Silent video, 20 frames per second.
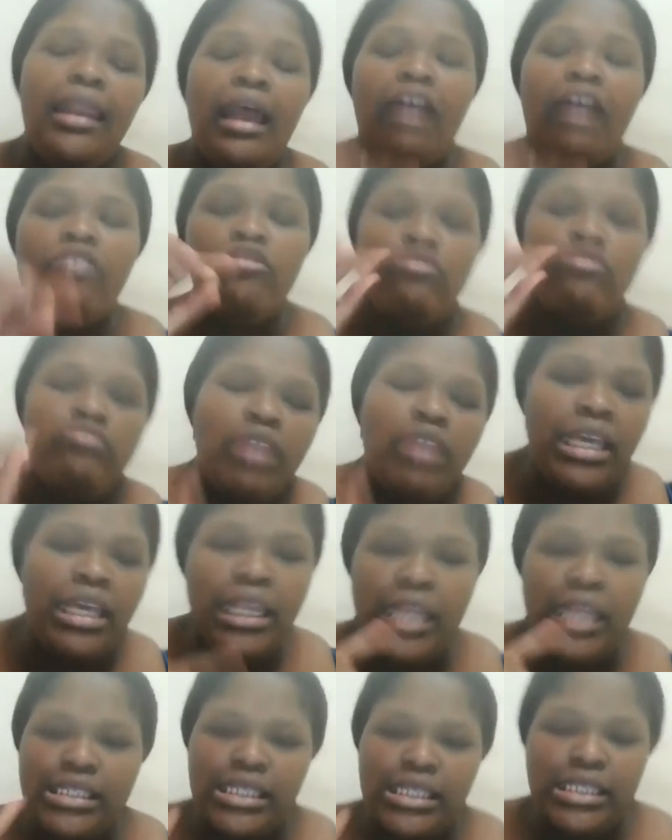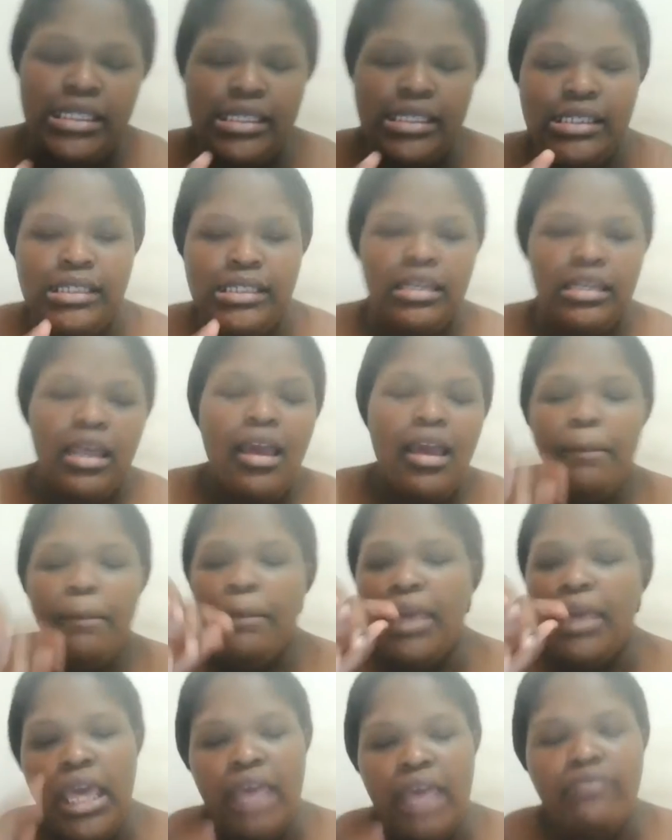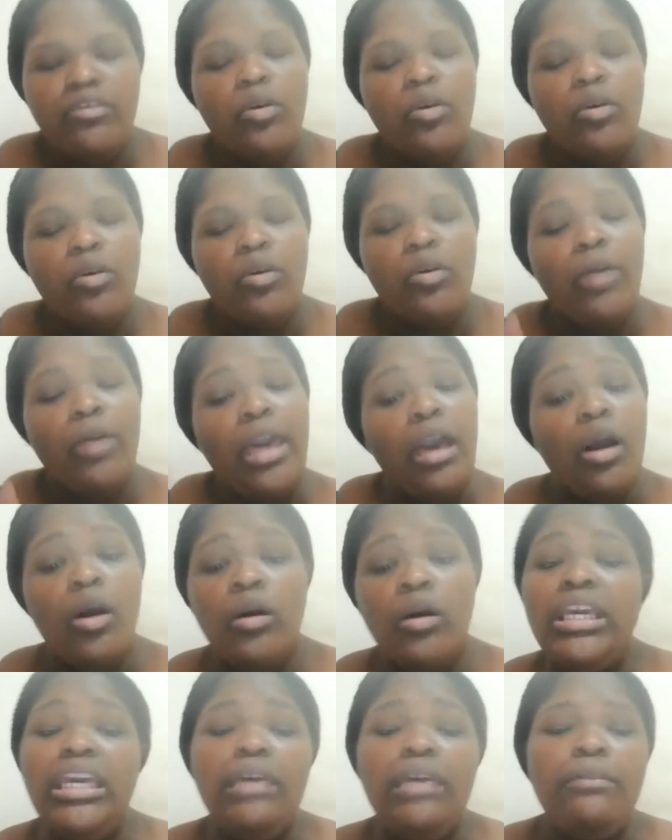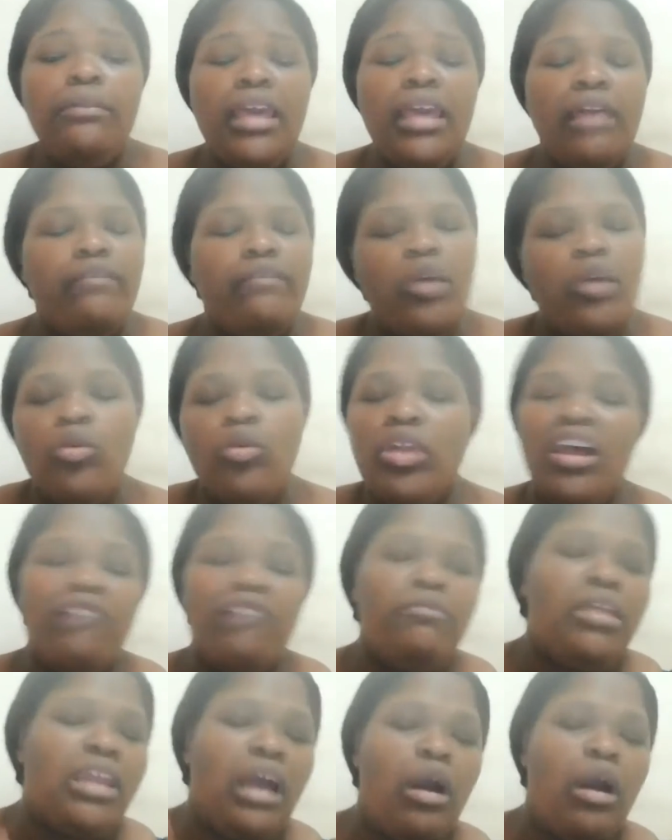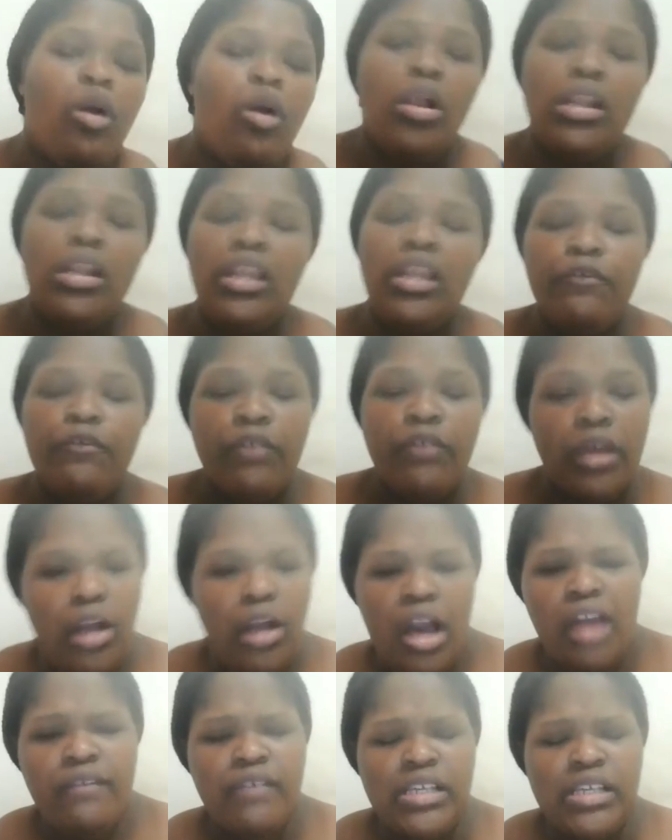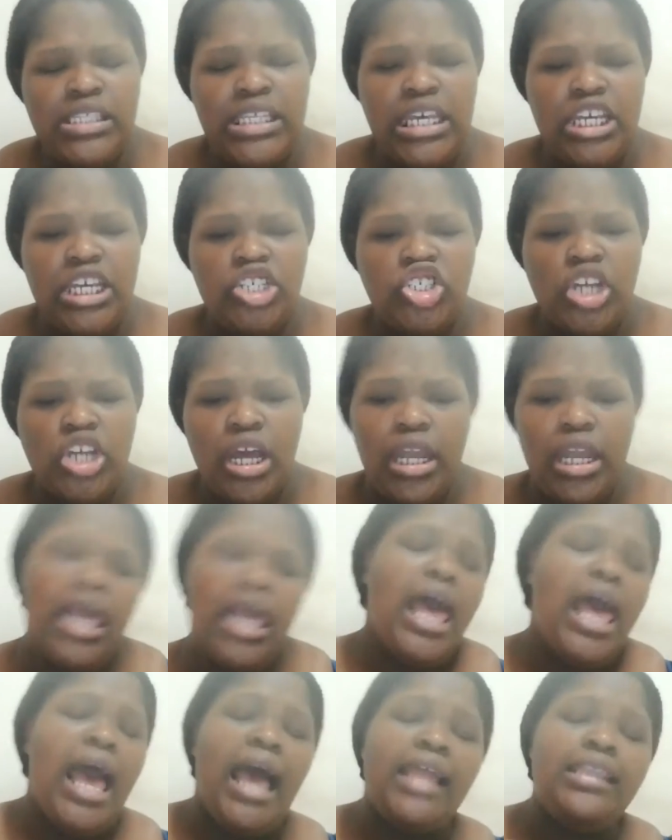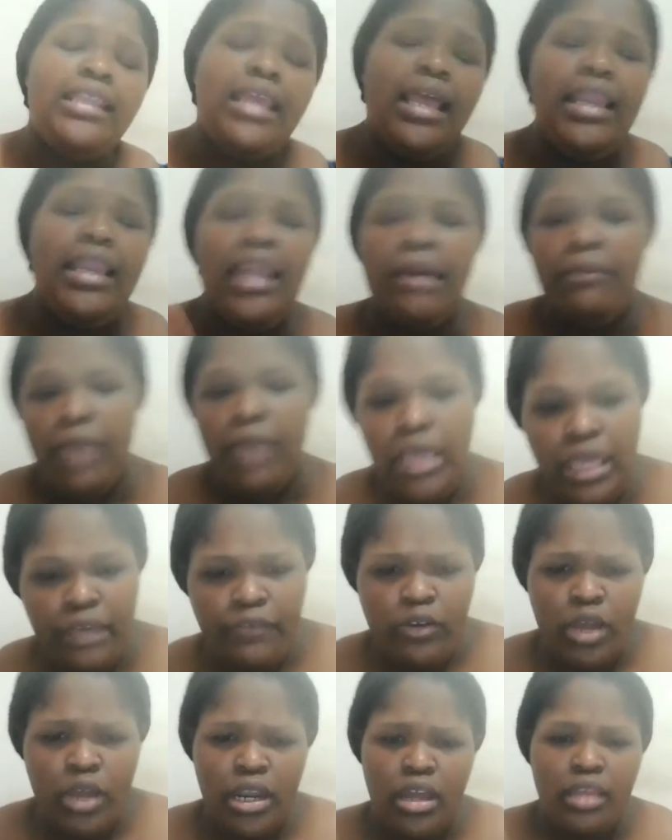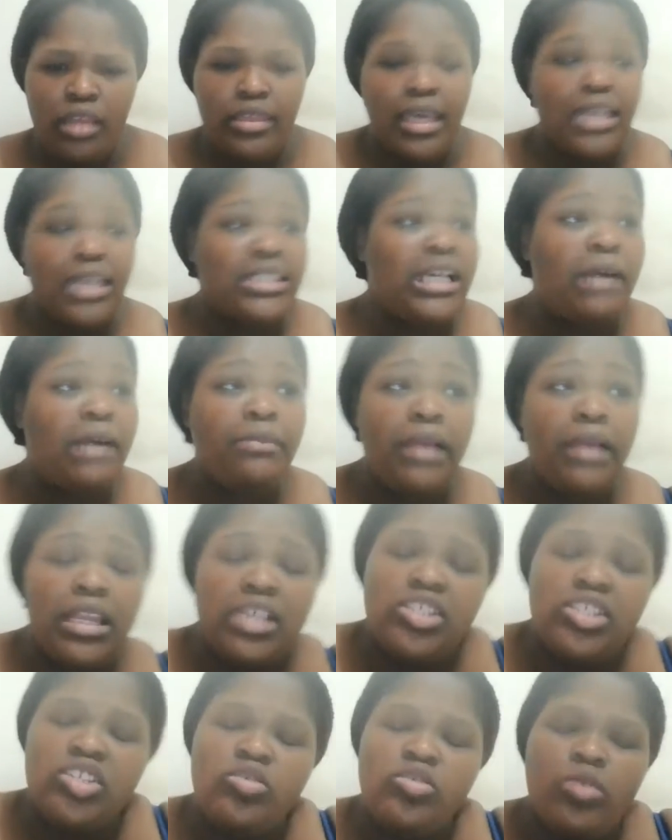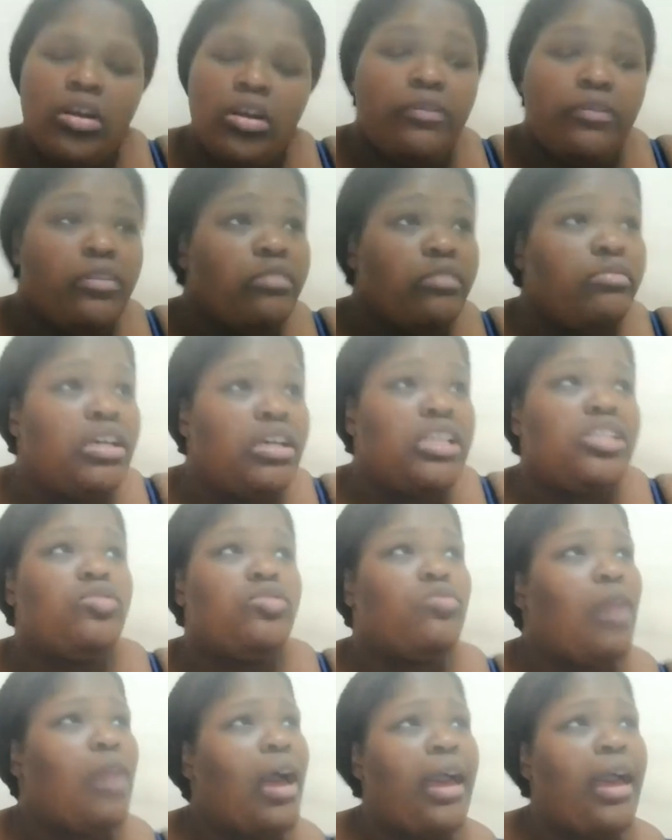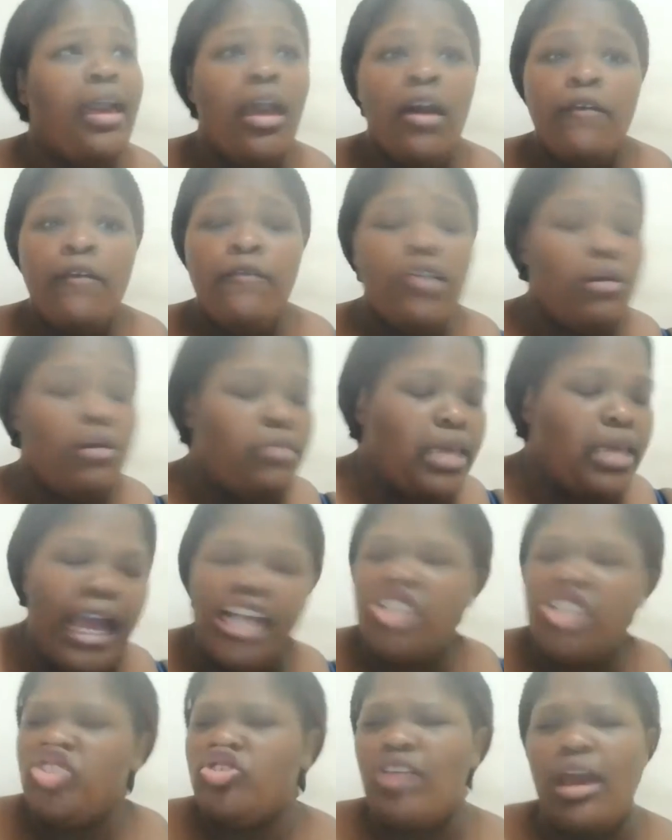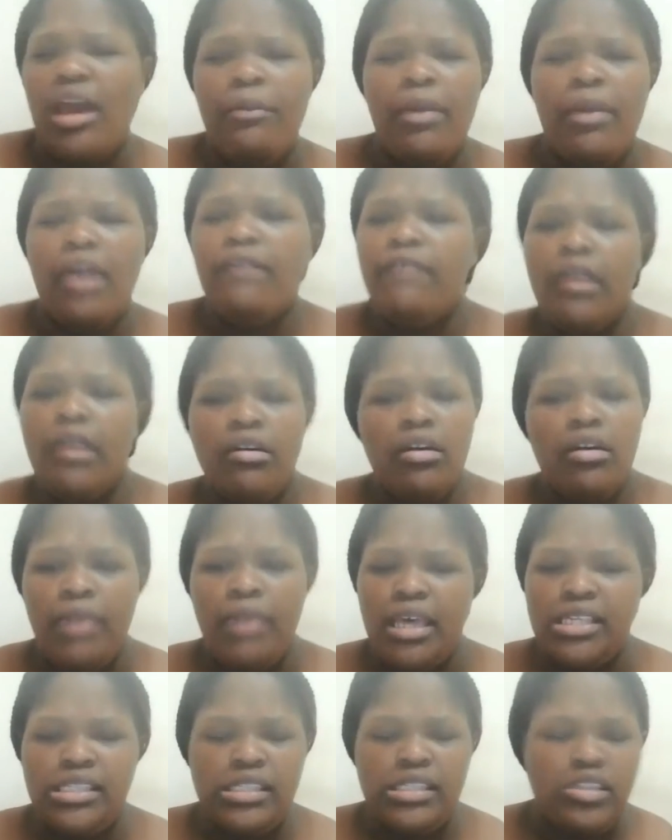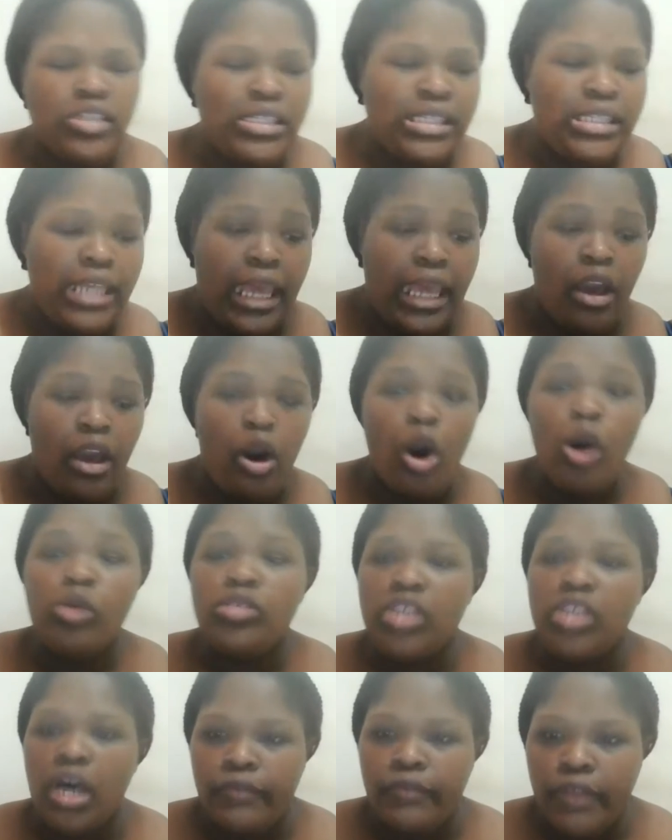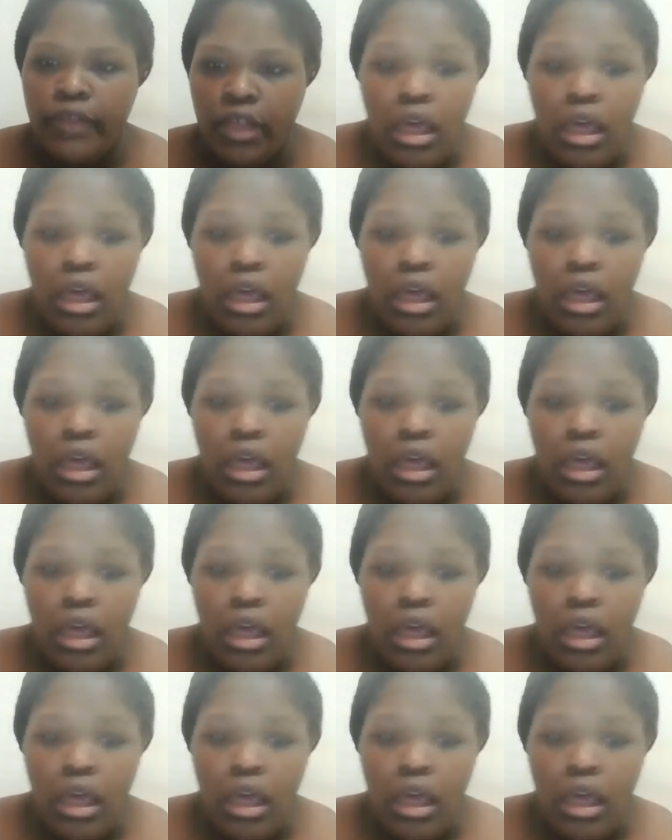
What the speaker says: a regular citizen behaved the way how he behaved, it would have been a whole different conversation. And then let me give you another example, and this is one of the reasons why, for me, I try my very best to stay out of